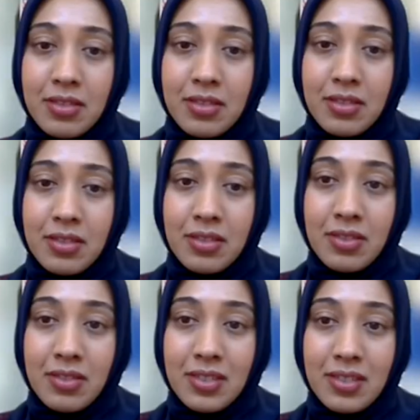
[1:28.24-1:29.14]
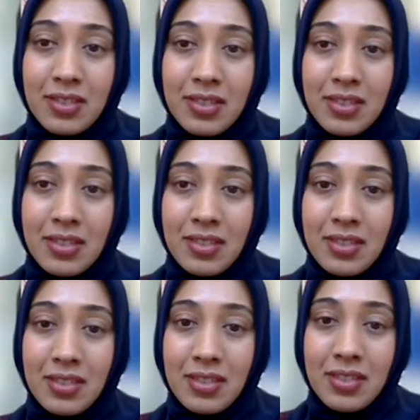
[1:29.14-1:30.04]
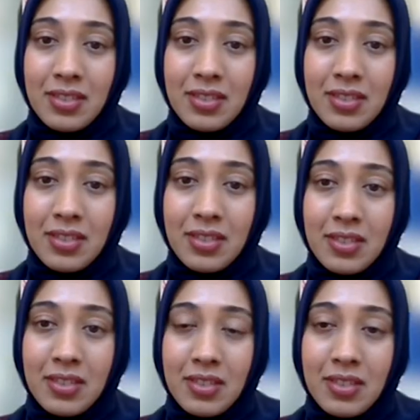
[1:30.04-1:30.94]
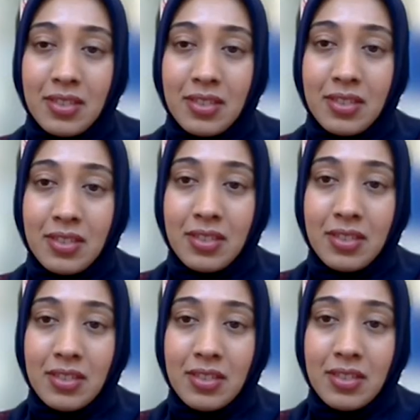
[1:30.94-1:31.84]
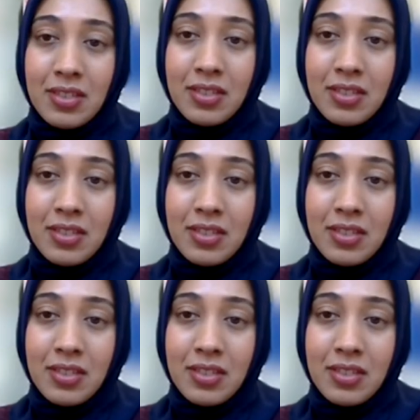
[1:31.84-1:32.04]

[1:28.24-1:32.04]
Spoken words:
This person isn't speaking.